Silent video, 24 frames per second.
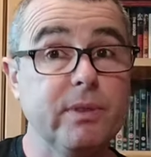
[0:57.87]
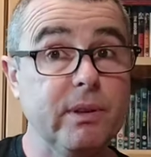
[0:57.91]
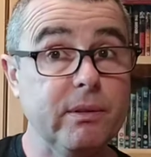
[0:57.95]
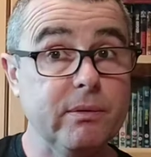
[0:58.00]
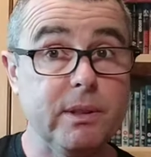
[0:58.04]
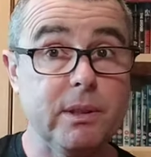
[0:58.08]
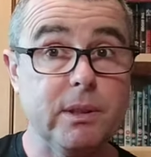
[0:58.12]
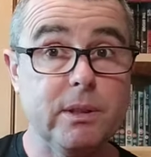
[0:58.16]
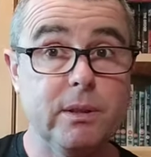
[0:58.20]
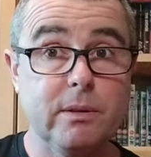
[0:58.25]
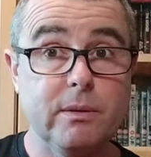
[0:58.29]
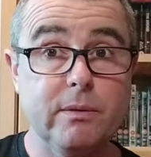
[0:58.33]

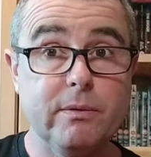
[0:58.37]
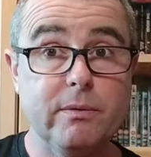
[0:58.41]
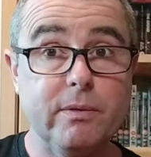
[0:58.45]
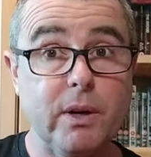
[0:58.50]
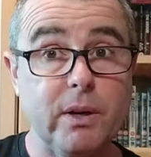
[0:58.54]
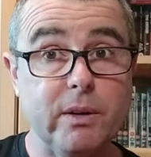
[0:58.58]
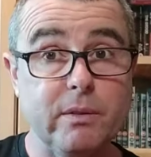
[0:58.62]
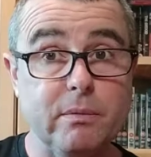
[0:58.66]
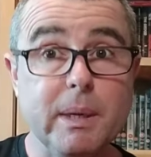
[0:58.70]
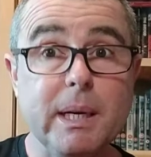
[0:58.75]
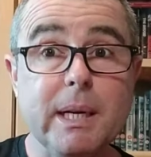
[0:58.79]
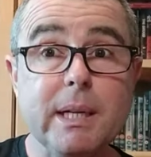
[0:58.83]

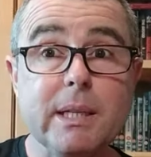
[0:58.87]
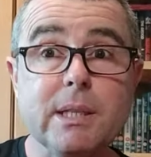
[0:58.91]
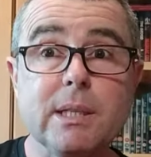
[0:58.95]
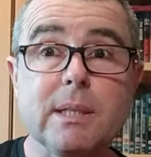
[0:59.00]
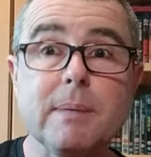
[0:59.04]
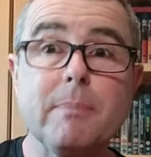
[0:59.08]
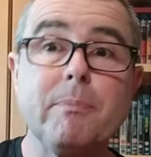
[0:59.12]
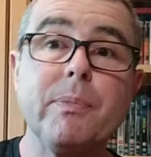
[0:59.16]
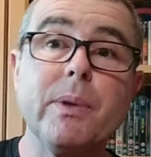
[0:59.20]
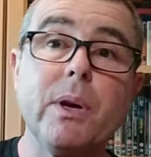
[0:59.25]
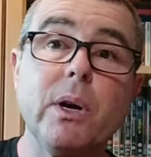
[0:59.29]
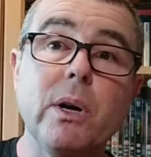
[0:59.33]
55
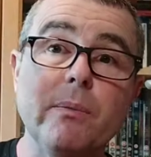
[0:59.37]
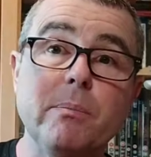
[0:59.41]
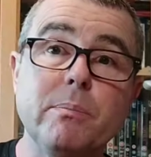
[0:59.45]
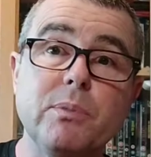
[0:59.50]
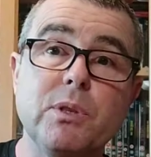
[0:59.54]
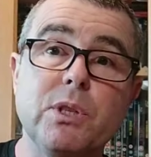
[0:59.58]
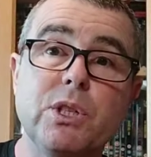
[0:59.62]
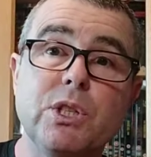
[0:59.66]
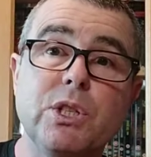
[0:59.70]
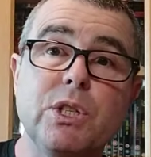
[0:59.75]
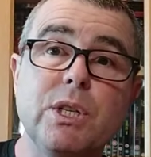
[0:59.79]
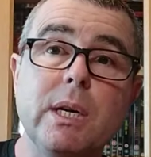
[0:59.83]
minutes of
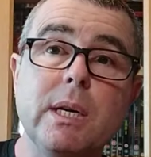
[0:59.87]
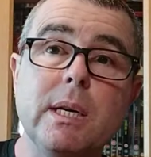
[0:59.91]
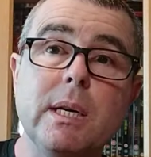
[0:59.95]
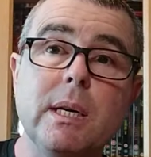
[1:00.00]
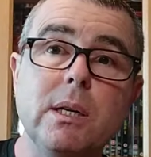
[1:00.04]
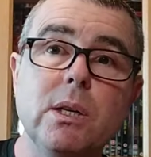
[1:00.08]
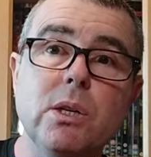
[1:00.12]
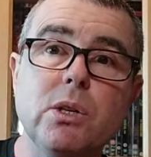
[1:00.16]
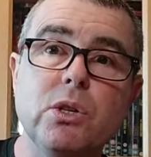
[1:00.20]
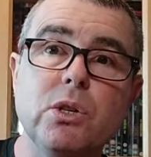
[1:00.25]
sheer